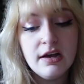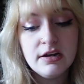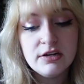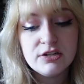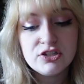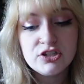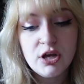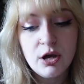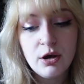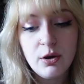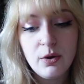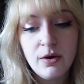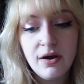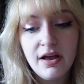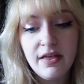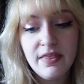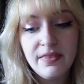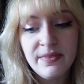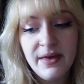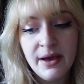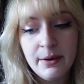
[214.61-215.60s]
So
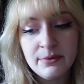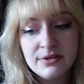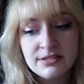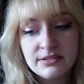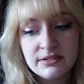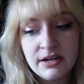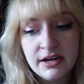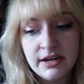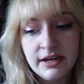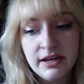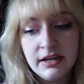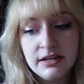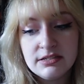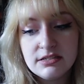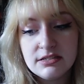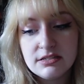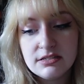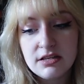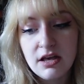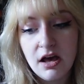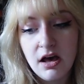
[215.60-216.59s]
that was
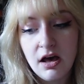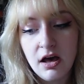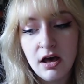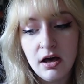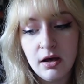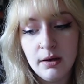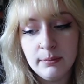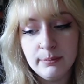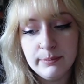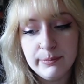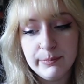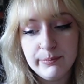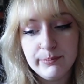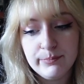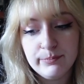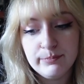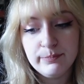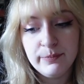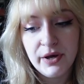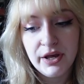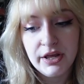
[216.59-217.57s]
nice. Um,
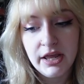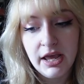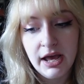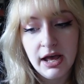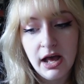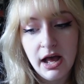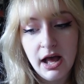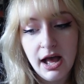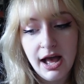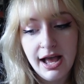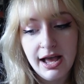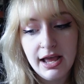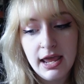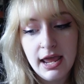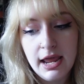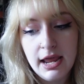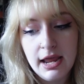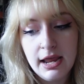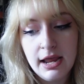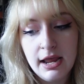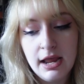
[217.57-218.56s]
but yeah,
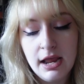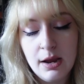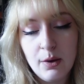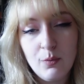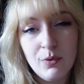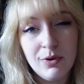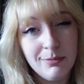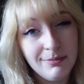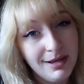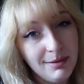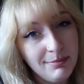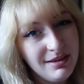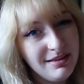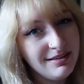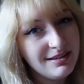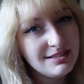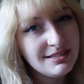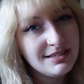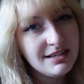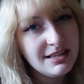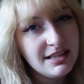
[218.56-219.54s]
I will maybe
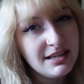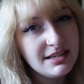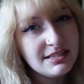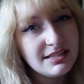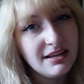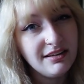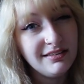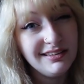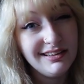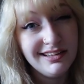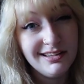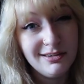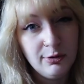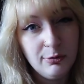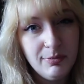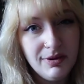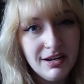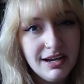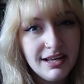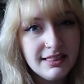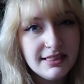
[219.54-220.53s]
listen to this a little
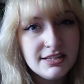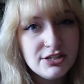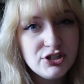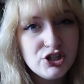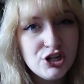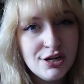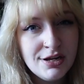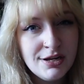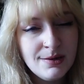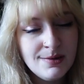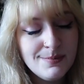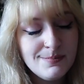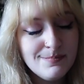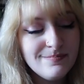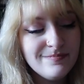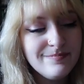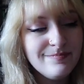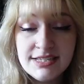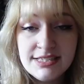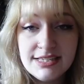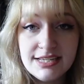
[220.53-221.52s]
bit at the
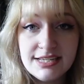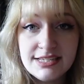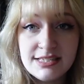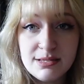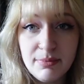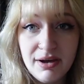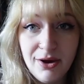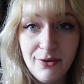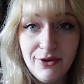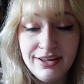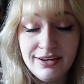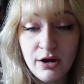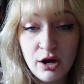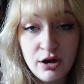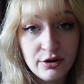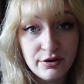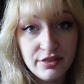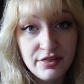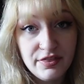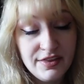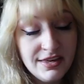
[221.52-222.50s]
gym. This is about an
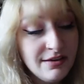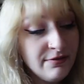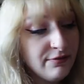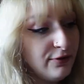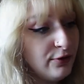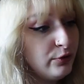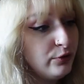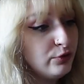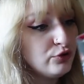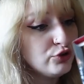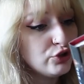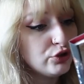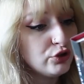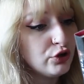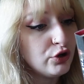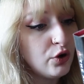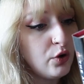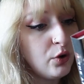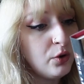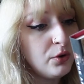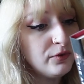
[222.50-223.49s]
art thief who
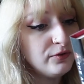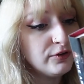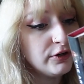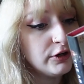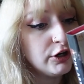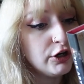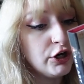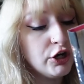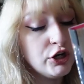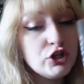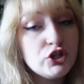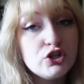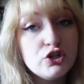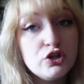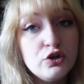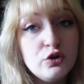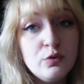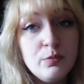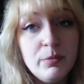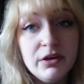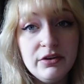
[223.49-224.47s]
took over
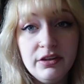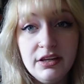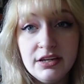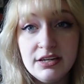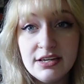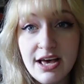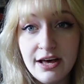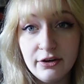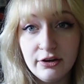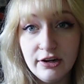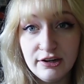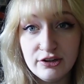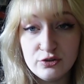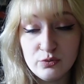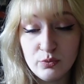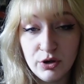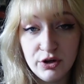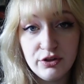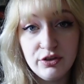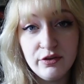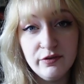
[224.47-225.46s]
$2 billion
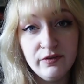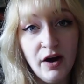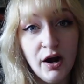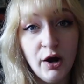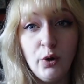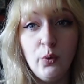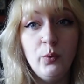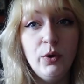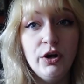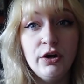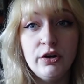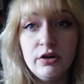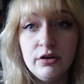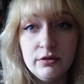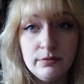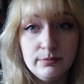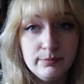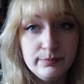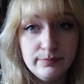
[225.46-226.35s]
worth of artwork